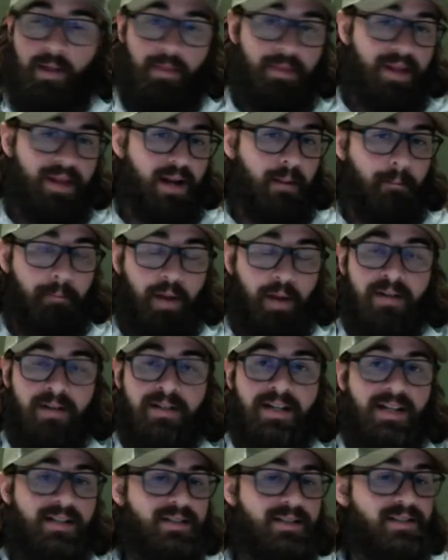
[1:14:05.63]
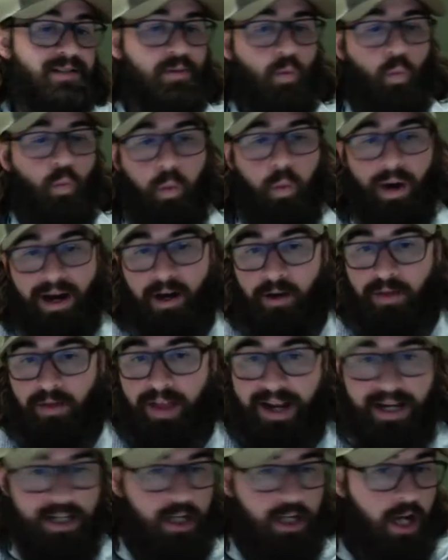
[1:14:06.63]
The abundance, where
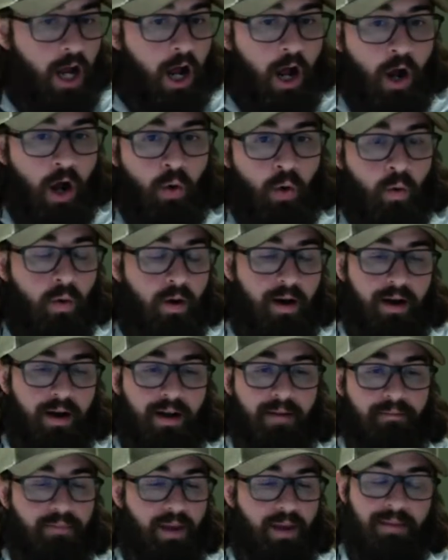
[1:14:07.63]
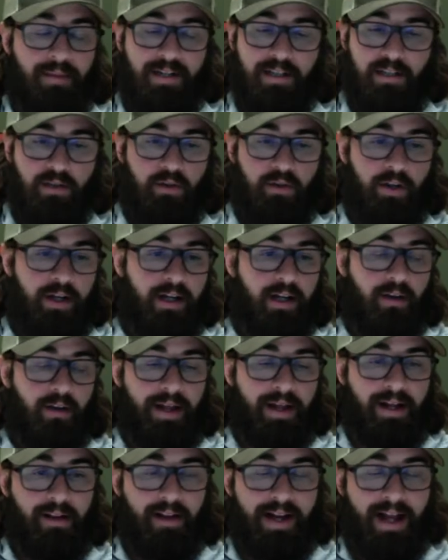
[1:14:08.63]
they go. Um, I mean, you look at a
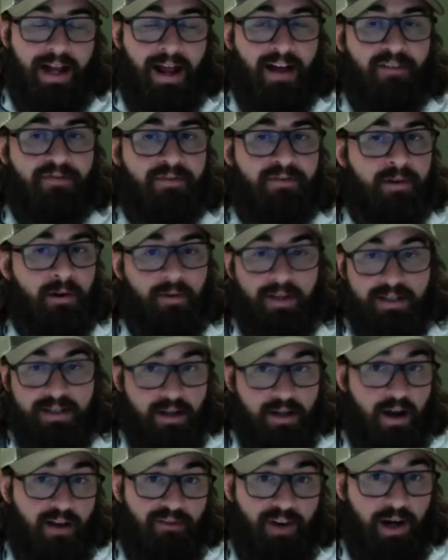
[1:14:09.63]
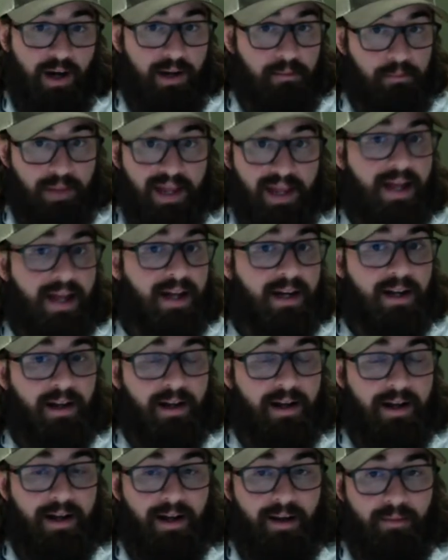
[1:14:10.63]
lake like Hefner that's not very big.
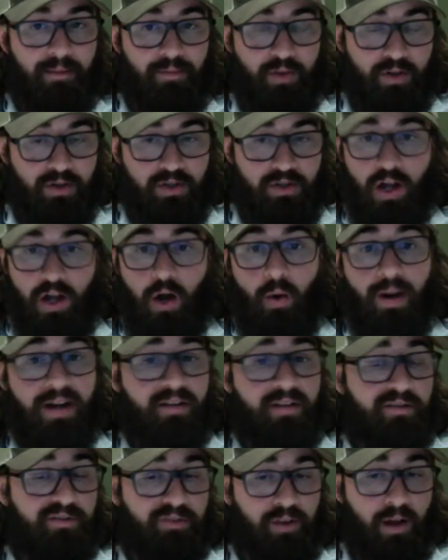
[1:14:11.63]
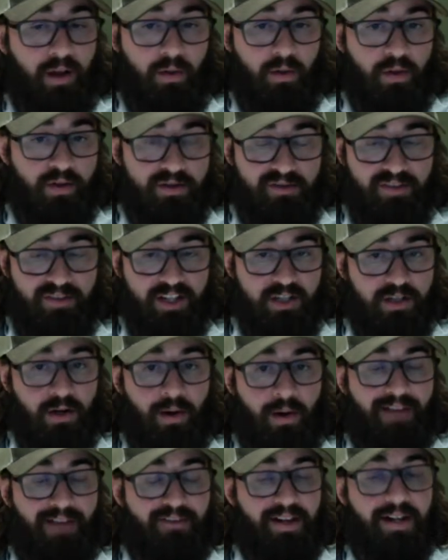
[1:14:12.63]
Um, there's no inflow. Those fish
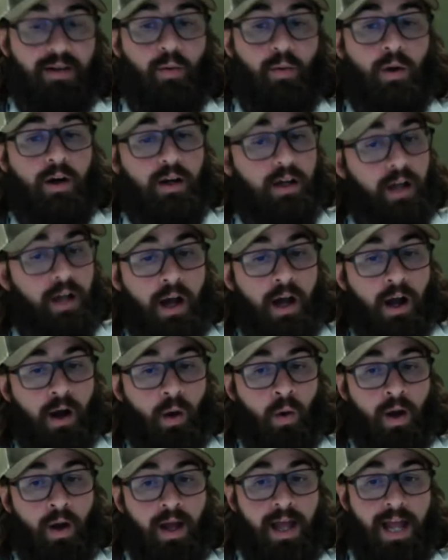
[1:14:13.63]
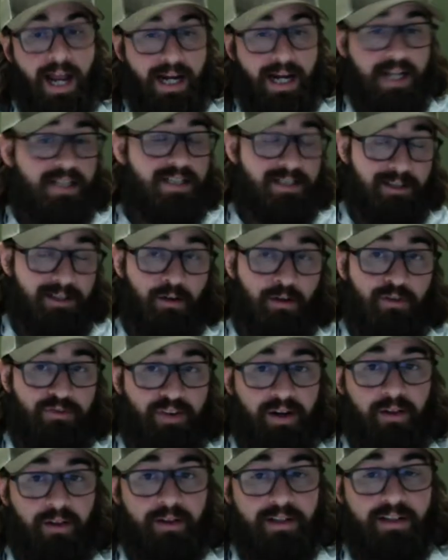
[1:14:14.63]
don't have anywhere to go. And it's still
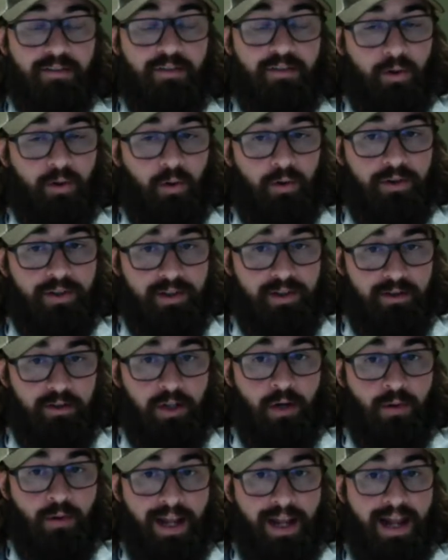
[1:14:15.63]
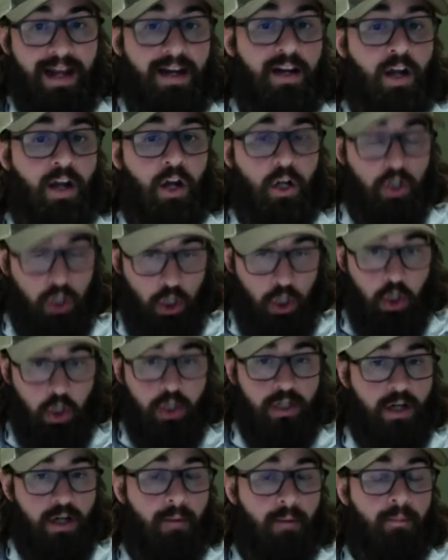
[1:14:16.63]
fairly difficult to locate
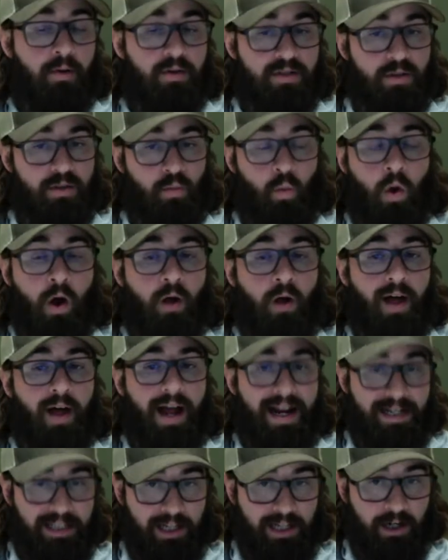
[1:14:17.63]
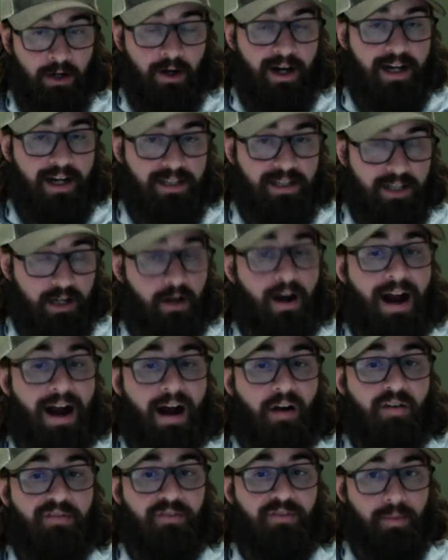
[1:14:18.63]
good numbers of walleye year in, year
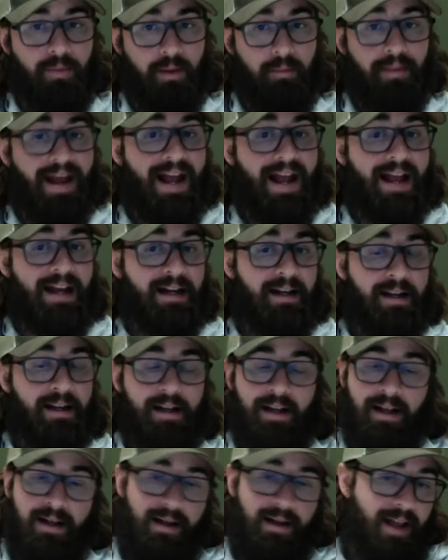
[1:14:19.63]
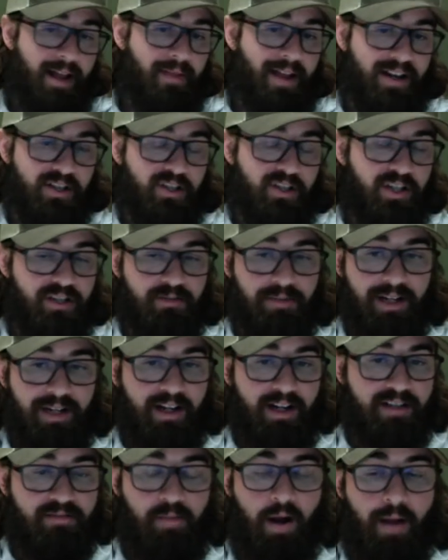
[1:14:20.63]
out from the bank. And that's just
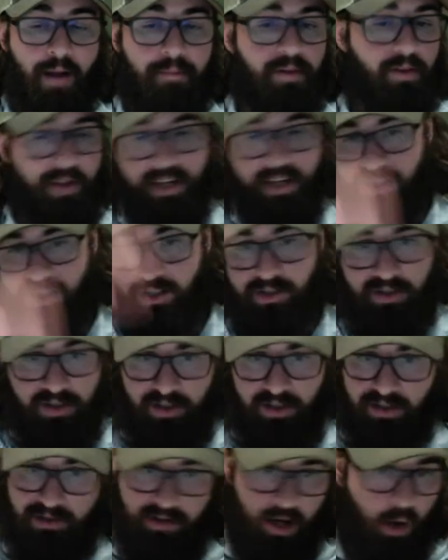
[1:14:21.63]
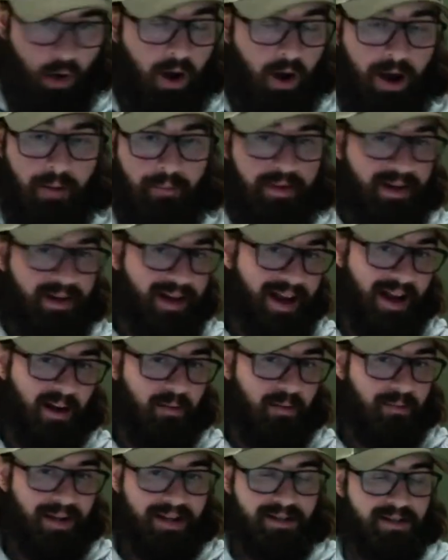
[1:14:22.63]
because populations just go up and
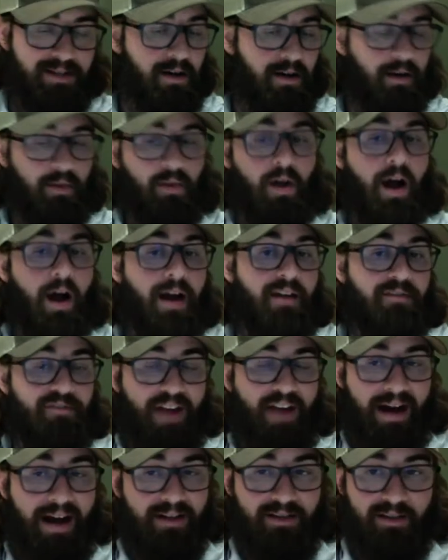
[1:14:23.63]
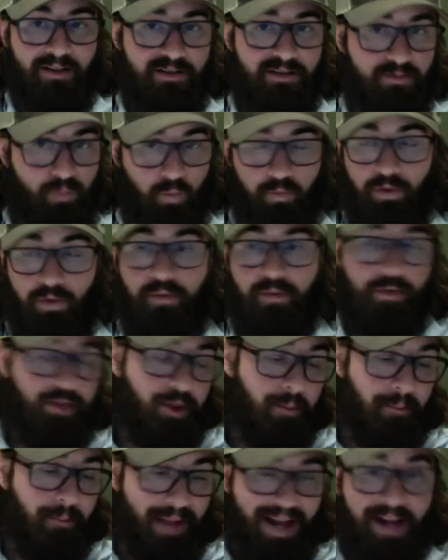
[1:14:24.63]
down based on a lot of factors.
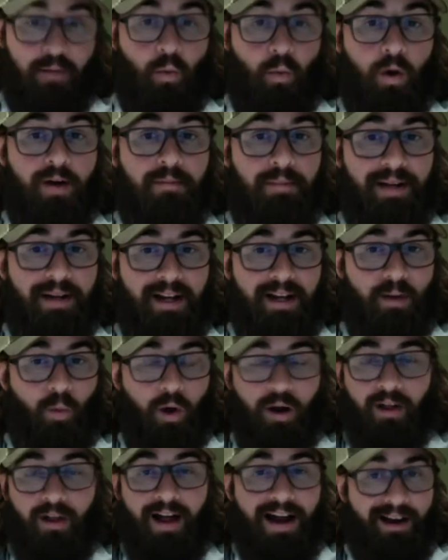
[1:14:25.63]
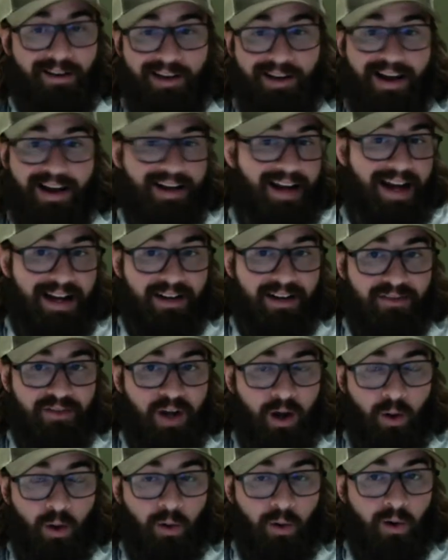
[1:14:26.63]
The main one being walleye are not native
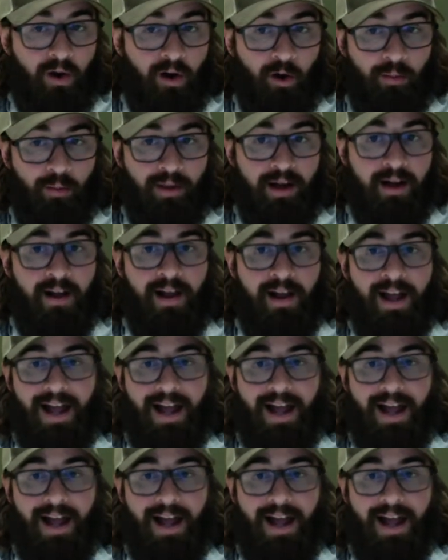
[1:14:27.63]
to Oklahoma.